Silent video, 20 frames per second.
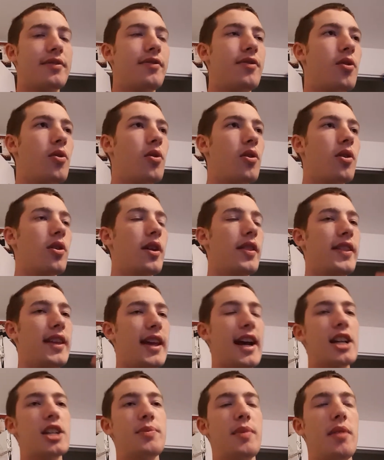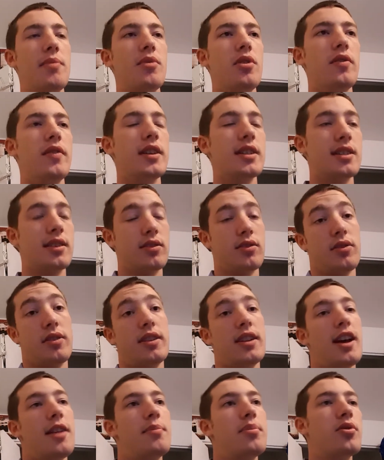Four and the X-Men movies, including
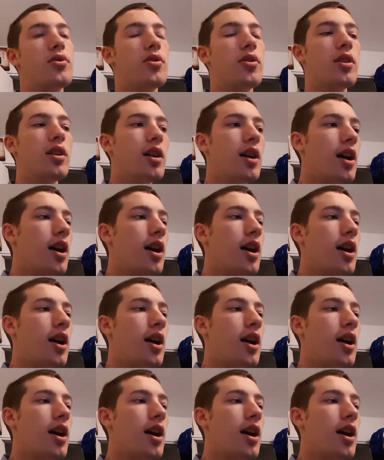Deadpool.